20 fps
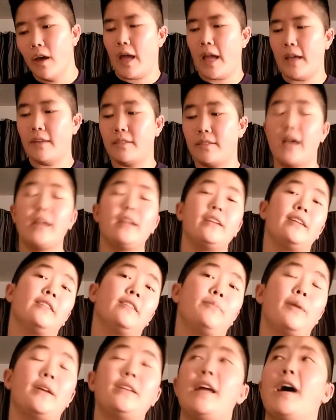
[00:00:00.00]
Anxiety
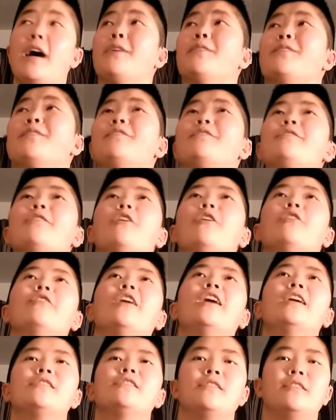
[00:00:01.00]
has been down so
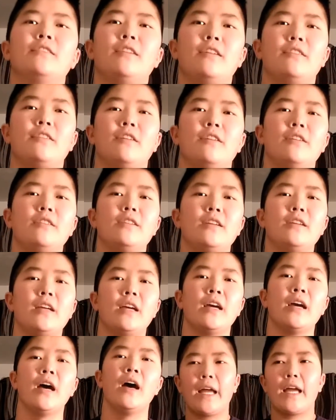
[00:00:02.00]
much since I started
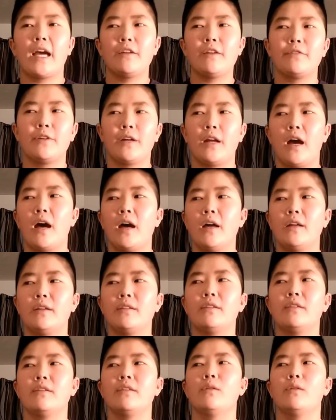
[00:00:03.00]
tea. I kind of
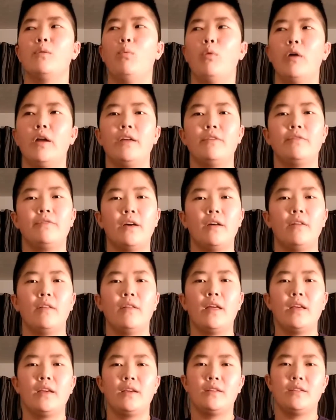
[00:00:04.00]
forgot what it felt
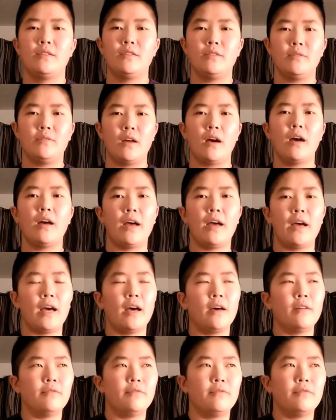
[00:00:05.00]
like to not
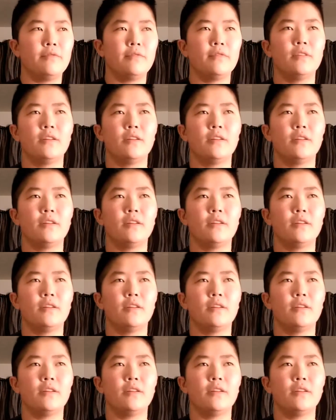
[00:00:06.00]
have